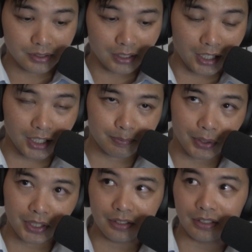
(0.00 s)
Hard
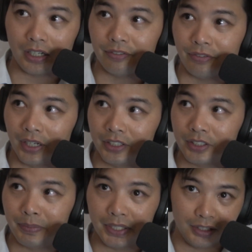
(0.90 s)
bodies I find
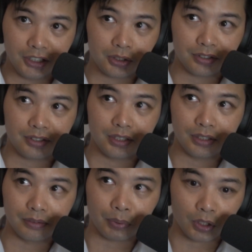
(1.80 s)
to be an
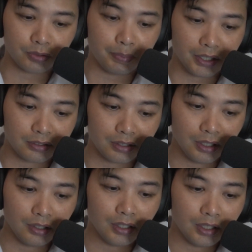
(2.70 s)
interesting prospect
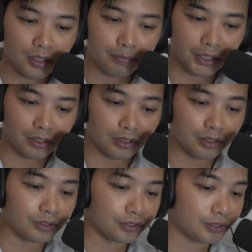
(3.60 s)

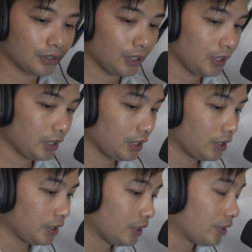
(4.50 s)
because
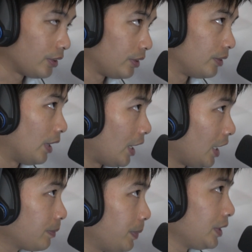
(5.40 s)

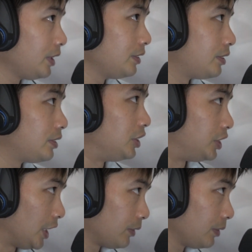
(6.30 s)
hard bodies
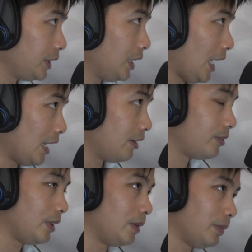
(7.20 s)
generally have
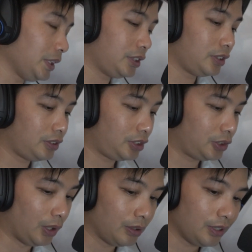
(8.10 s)
a much
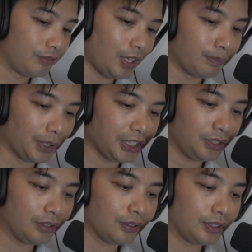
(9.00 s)
stronger
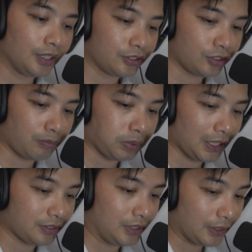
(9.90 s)
vibration than a soft
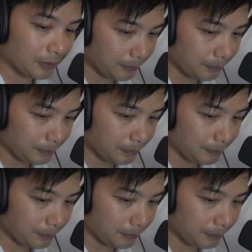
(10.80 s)
plastic.